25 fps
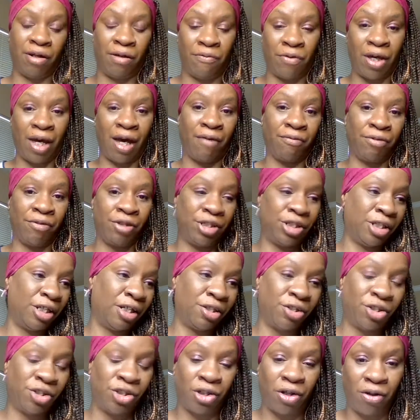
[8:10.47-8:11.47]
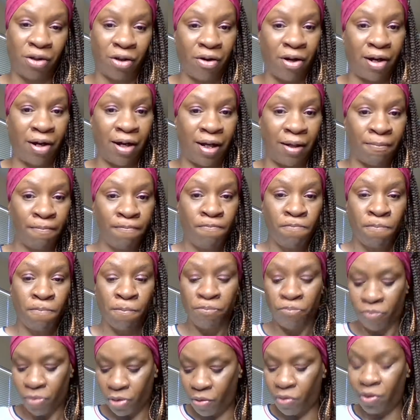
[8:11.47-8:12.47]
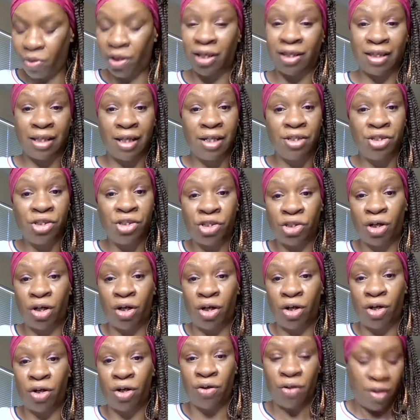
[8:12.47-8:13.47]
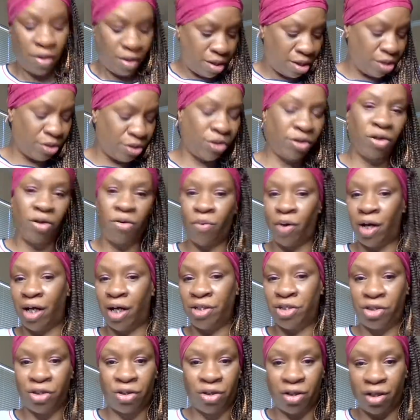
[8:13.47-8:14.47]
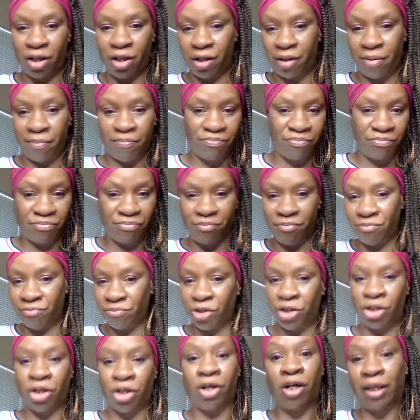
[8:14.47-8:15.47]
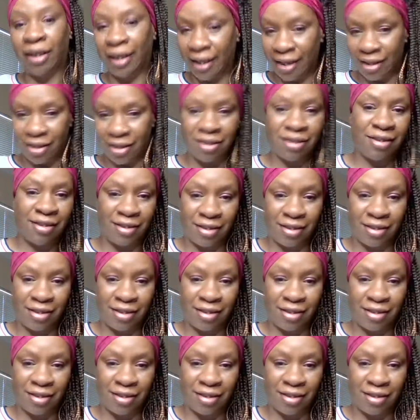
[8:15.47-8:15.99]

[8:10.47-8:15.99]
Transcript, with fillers: If you have a sheer shirt on or a thin shirt, you don't want your girlies